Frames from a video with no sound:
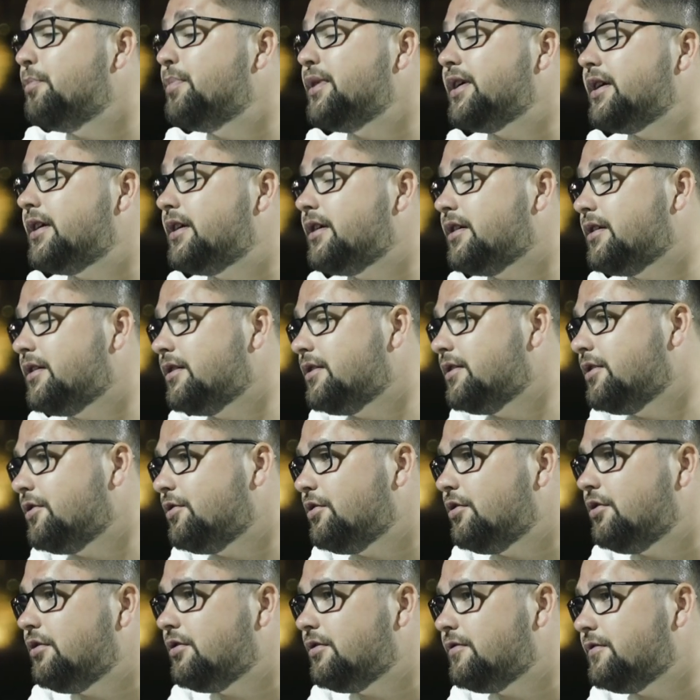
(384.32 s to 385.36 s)
big the
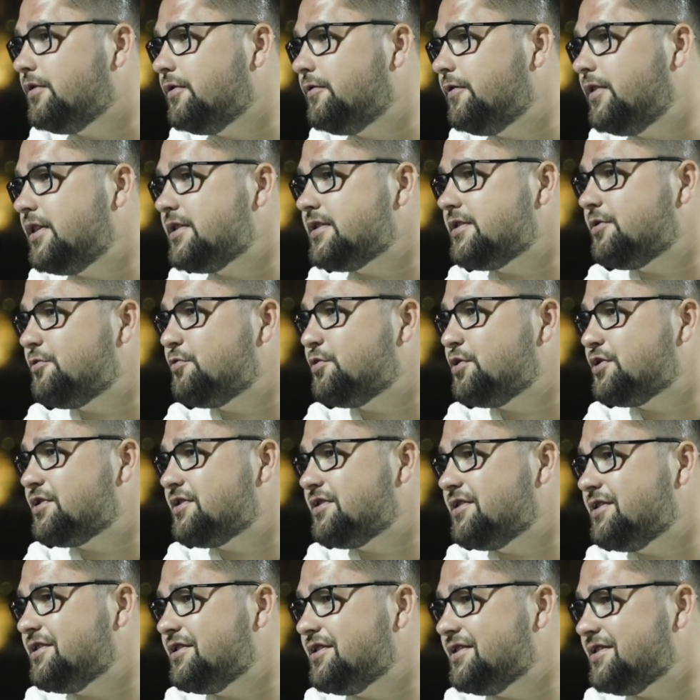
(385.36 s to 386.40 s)
role of the father was
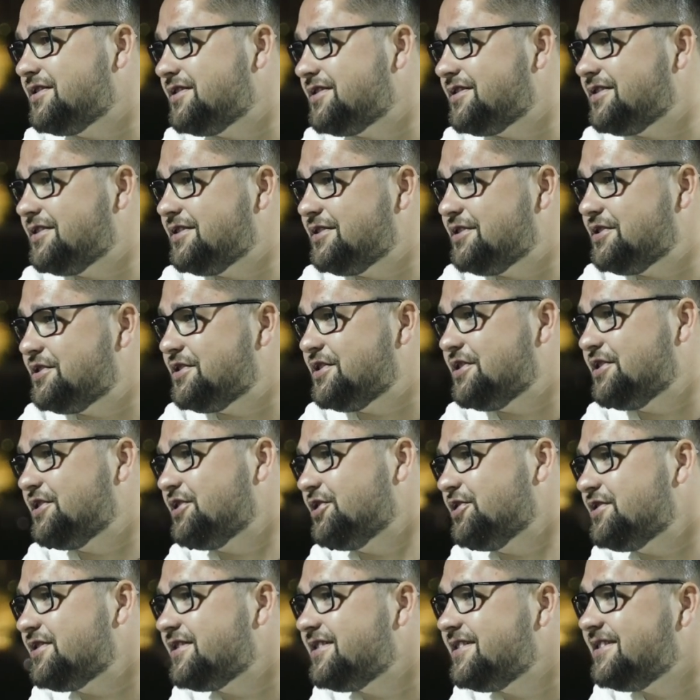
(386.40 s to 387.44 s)
in these
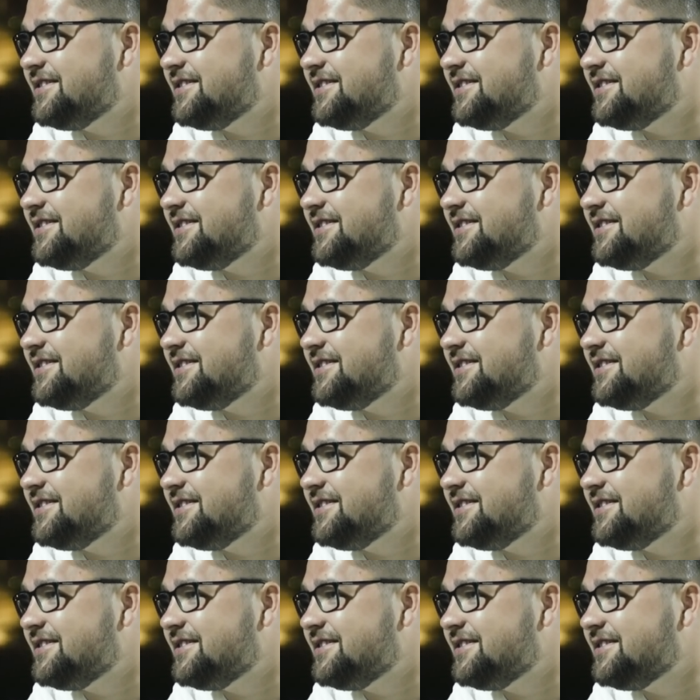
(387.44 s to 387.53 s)
decisions?